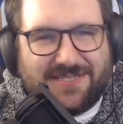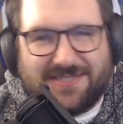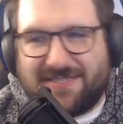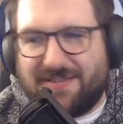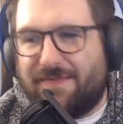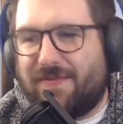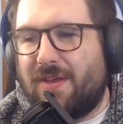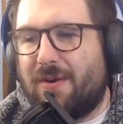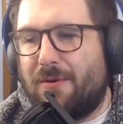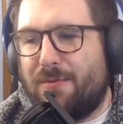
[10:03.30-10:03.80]

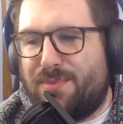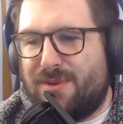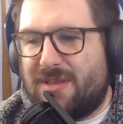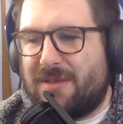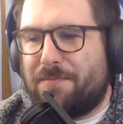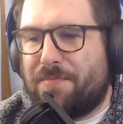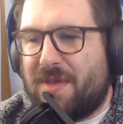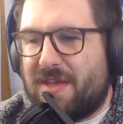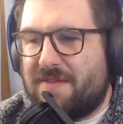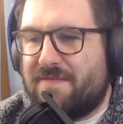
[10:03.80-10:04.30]
if they were
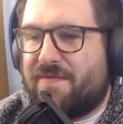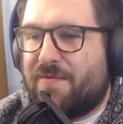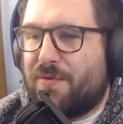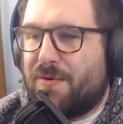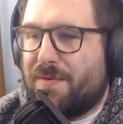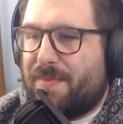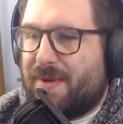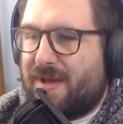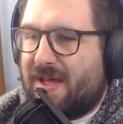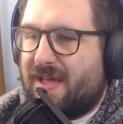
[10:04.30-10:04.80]
being paid
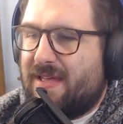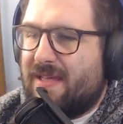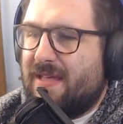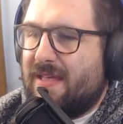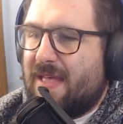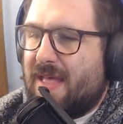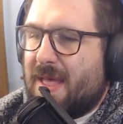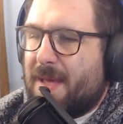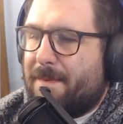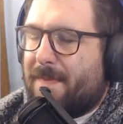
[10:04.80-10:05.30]
for by
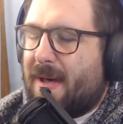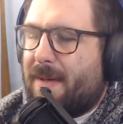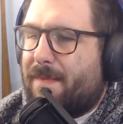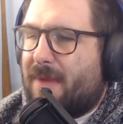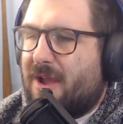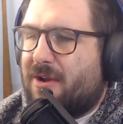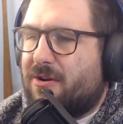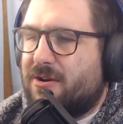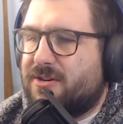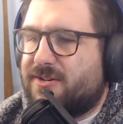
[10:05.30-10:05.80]

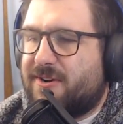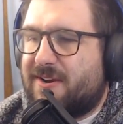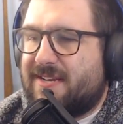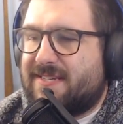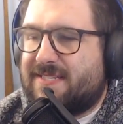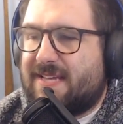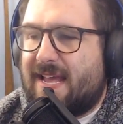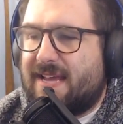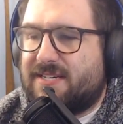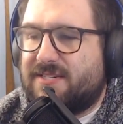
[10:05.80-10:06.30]

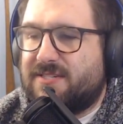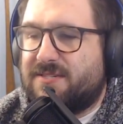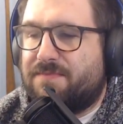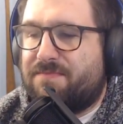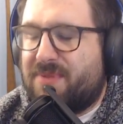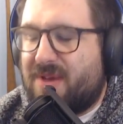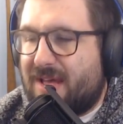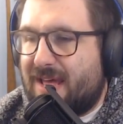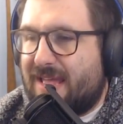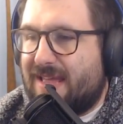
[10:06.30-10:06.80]
microtransactions.
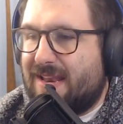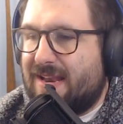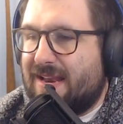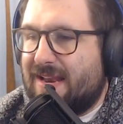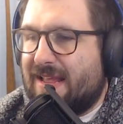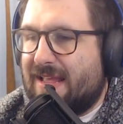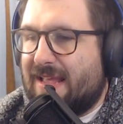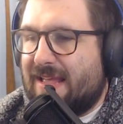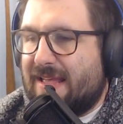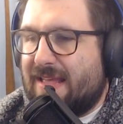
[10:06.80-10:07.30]
But
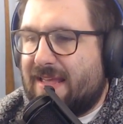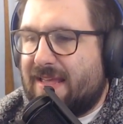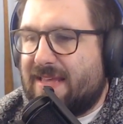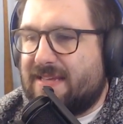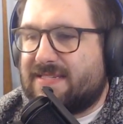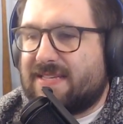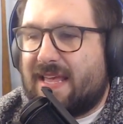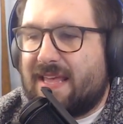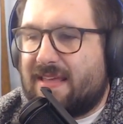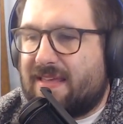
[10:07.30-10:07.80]

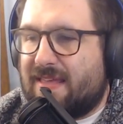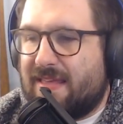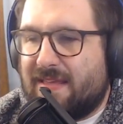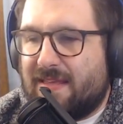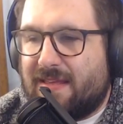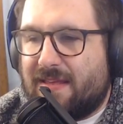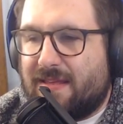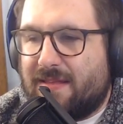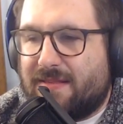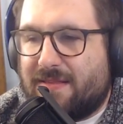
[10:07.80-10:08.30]
he's like,
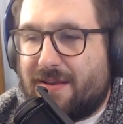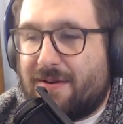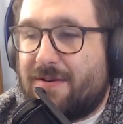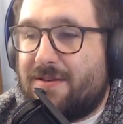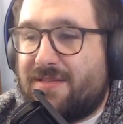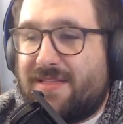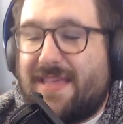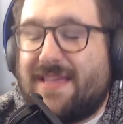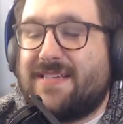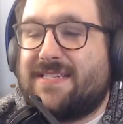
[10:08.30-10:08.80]
there
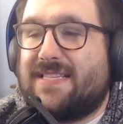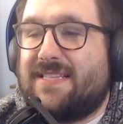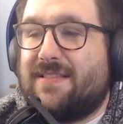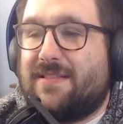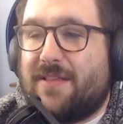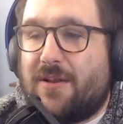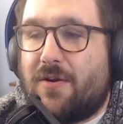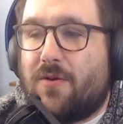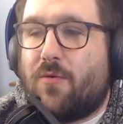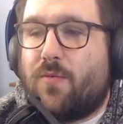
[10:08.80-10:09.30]

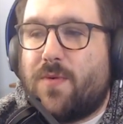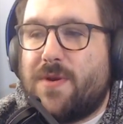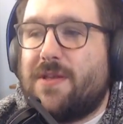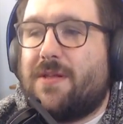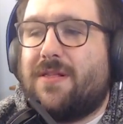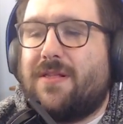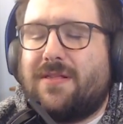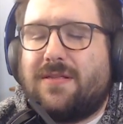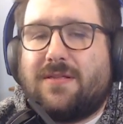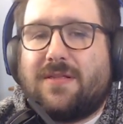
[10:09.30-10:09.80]
are
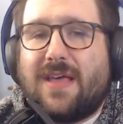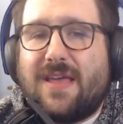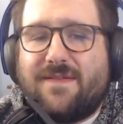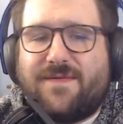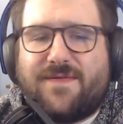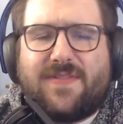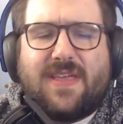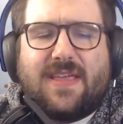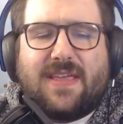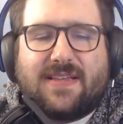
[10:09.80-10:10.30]
real
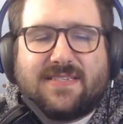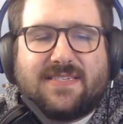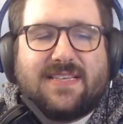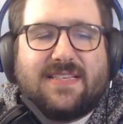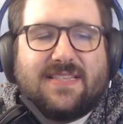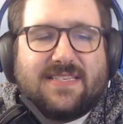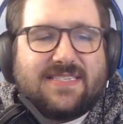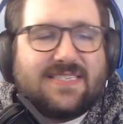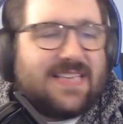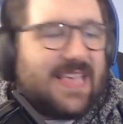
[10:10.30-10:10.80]
life things in
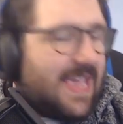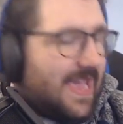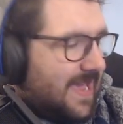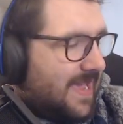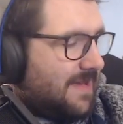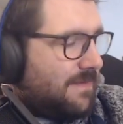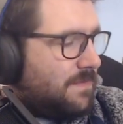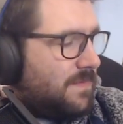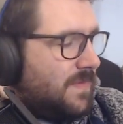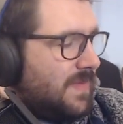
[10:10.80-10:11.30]
this
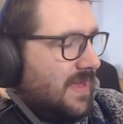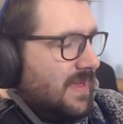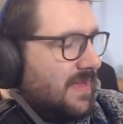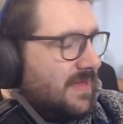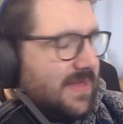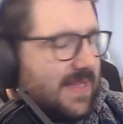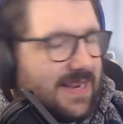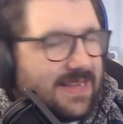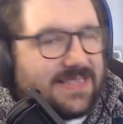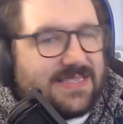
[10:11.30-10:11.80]
game
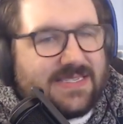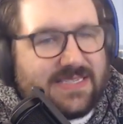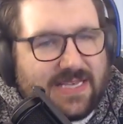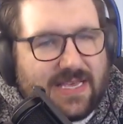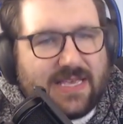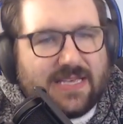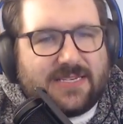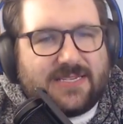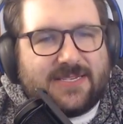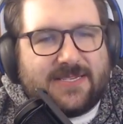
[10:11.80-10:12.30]
that
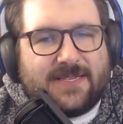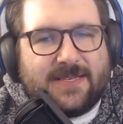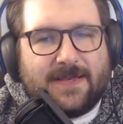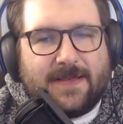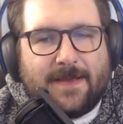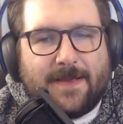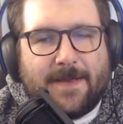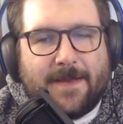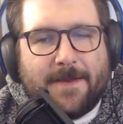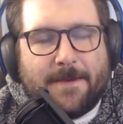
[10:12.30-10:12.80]
exist
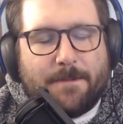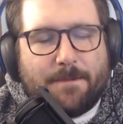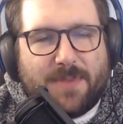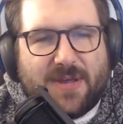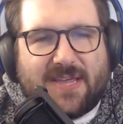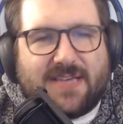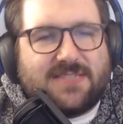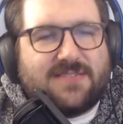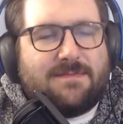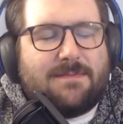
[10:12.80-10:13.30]

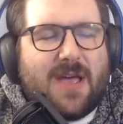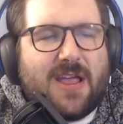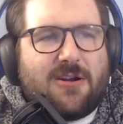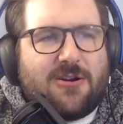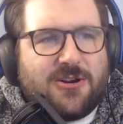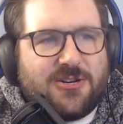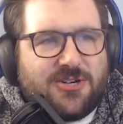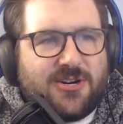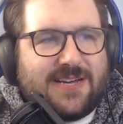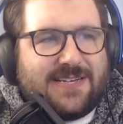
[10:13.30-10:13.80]
because of
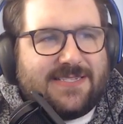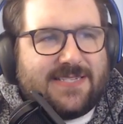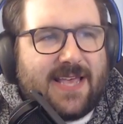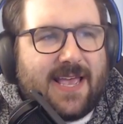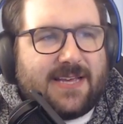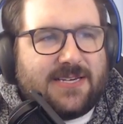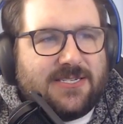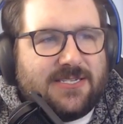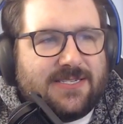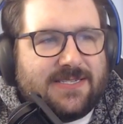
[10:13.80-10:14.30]

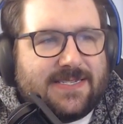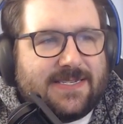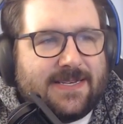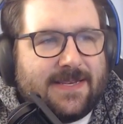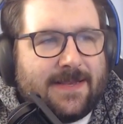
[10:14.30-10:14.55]
microtransactions.